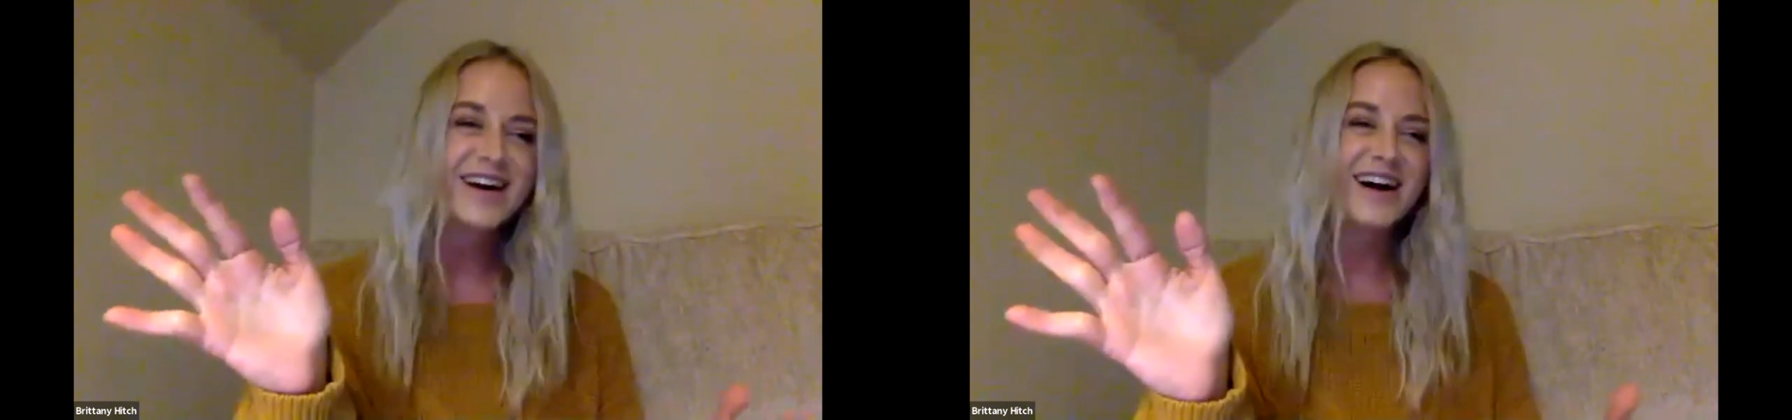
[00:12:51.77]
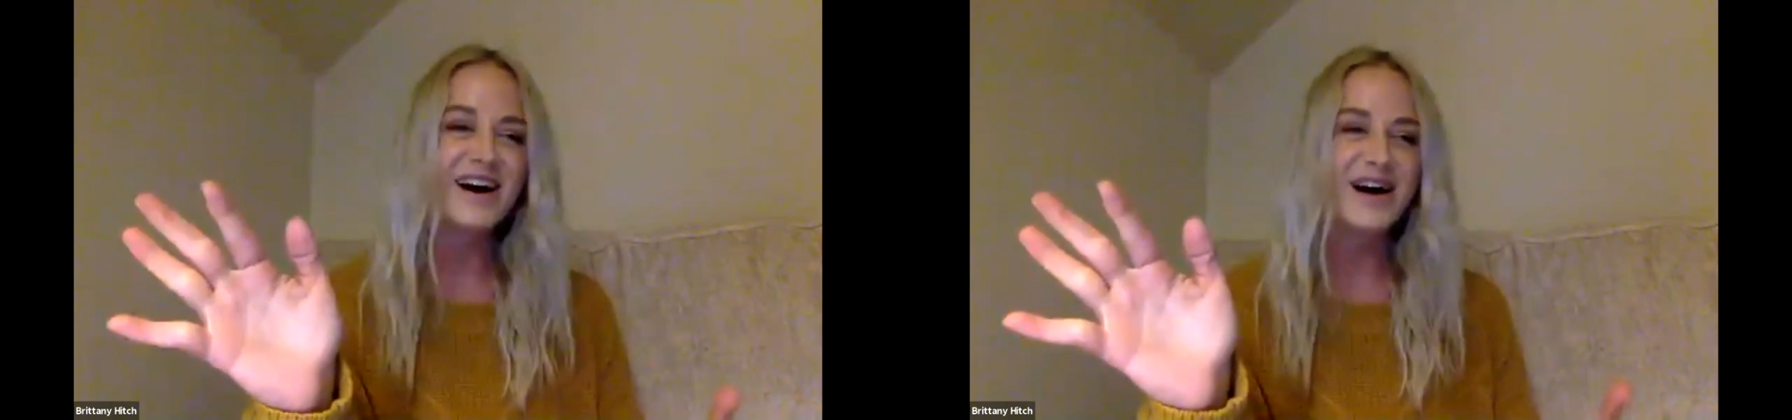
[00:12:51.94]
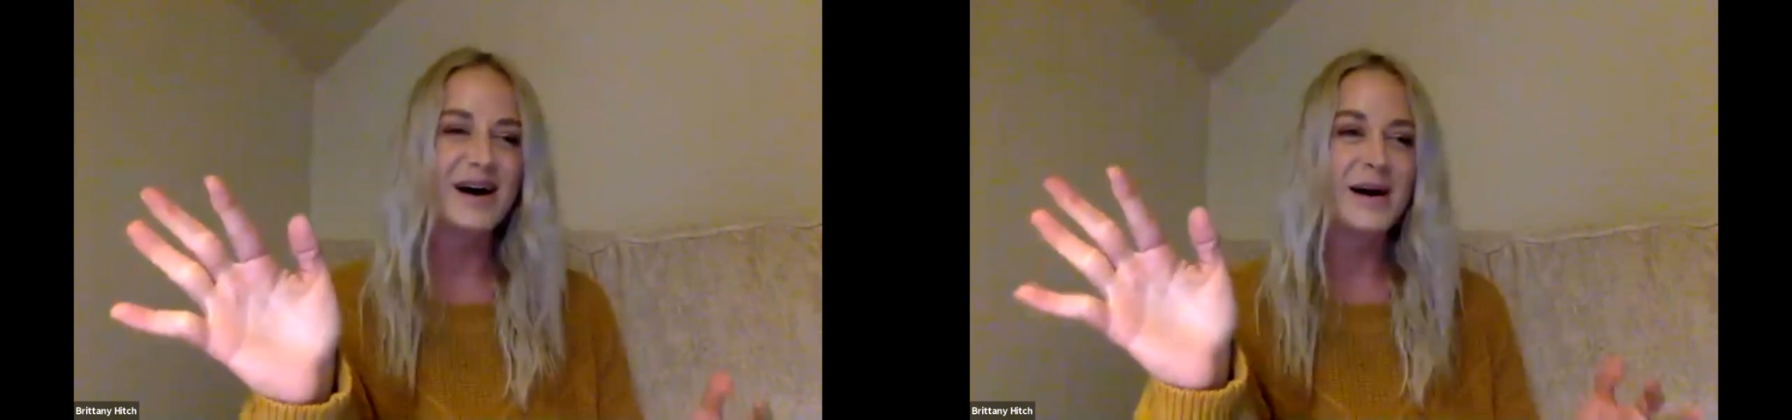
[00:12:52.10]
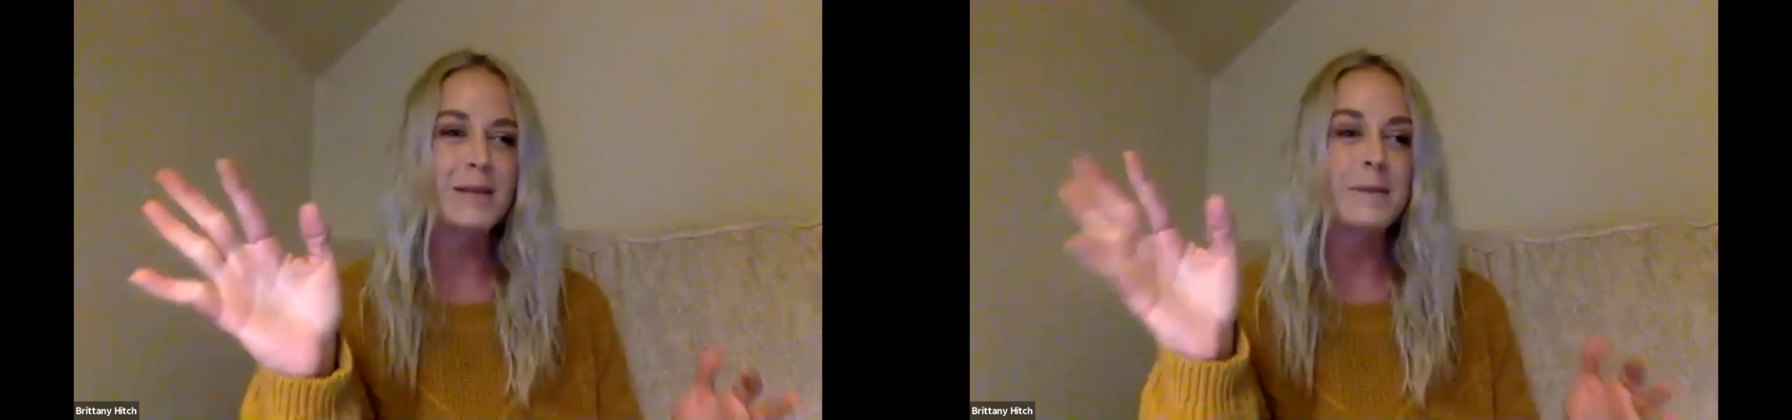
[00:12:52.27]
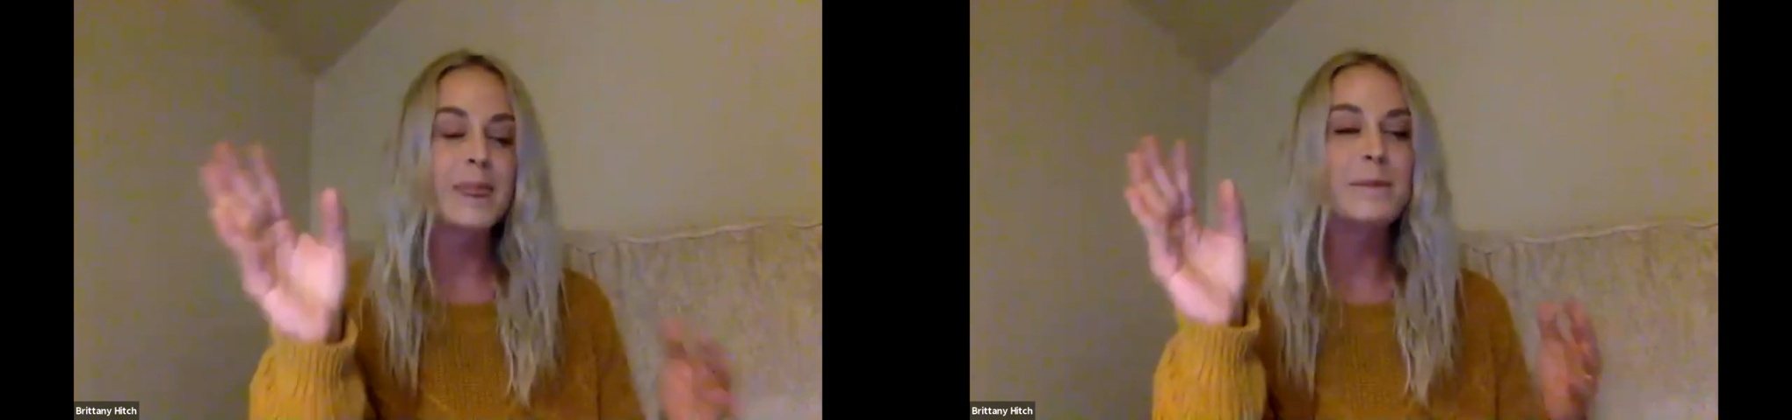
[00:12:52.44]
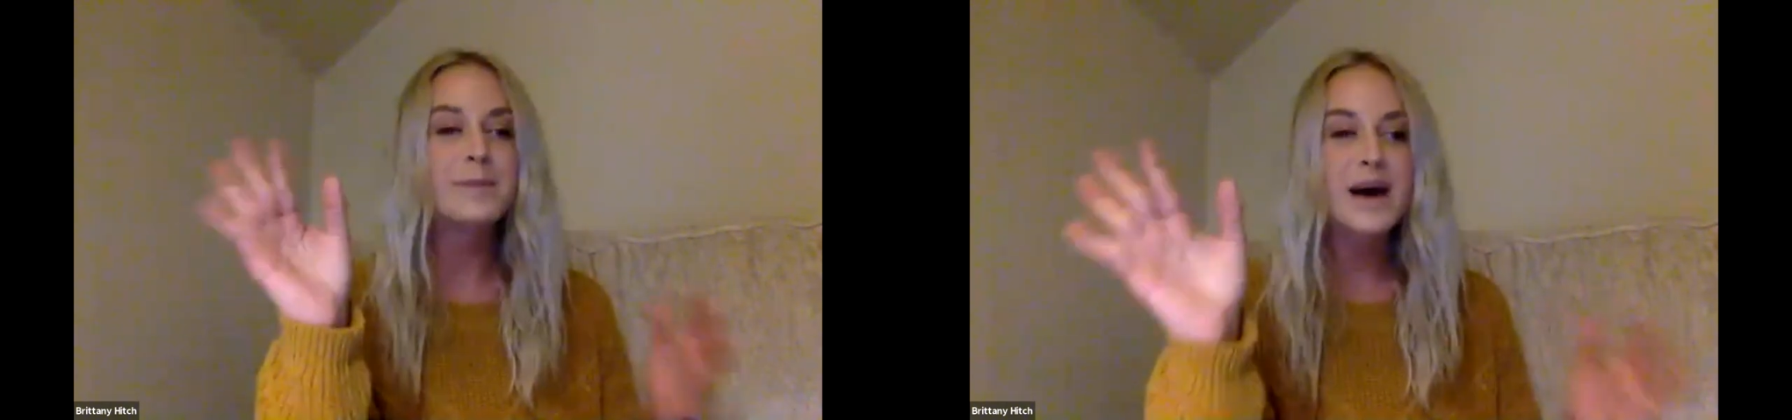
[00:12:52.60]
Um,
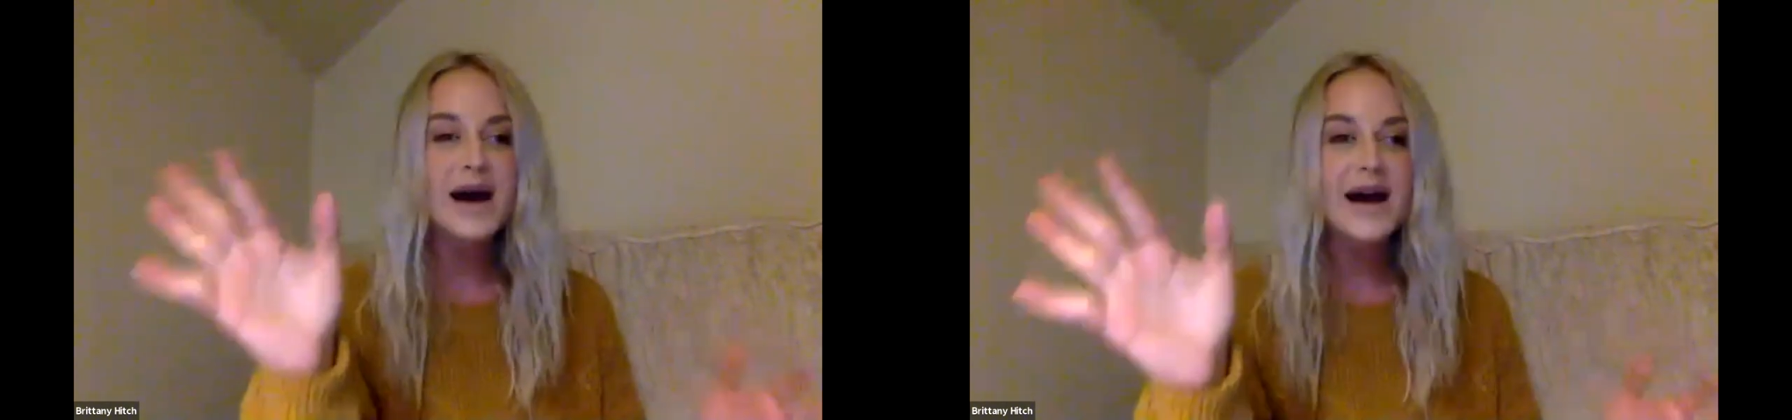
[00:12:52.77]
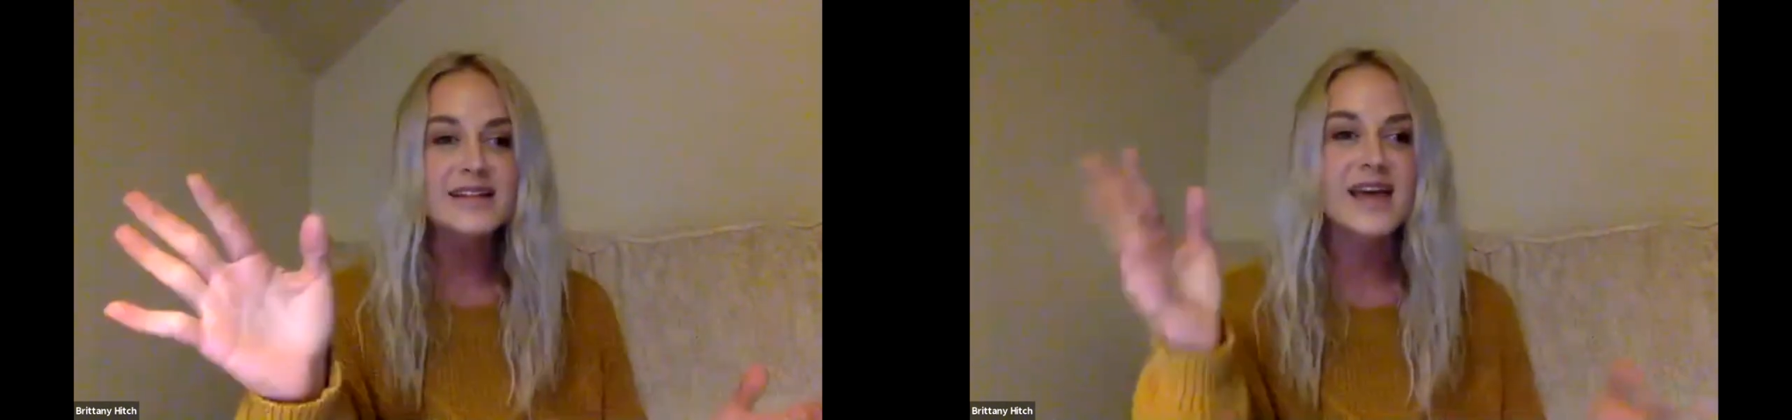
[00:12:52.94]
but